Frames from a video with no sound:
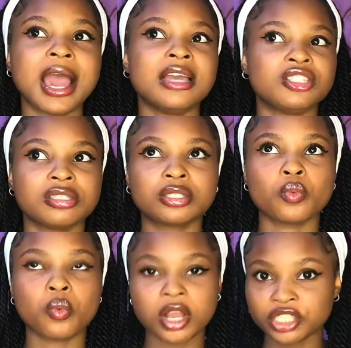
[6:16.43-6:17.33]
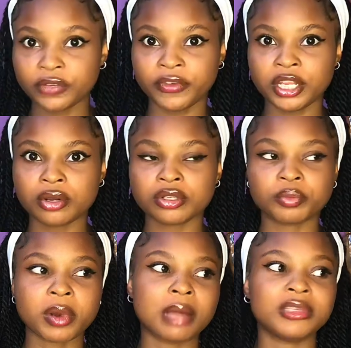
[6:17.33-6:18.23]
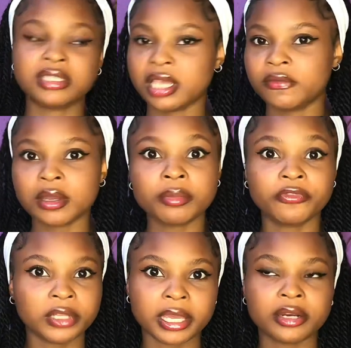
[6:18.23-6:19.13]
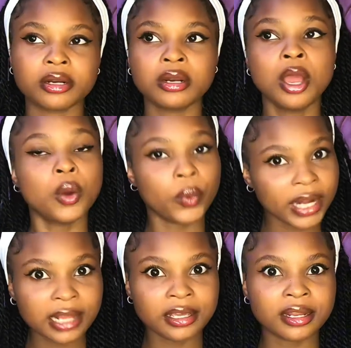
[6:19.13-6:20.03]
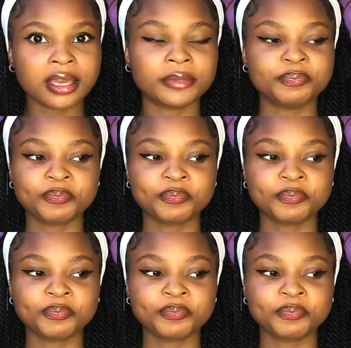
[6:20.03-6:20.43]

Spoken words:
I just watch the videos and probably save them for later when I need it.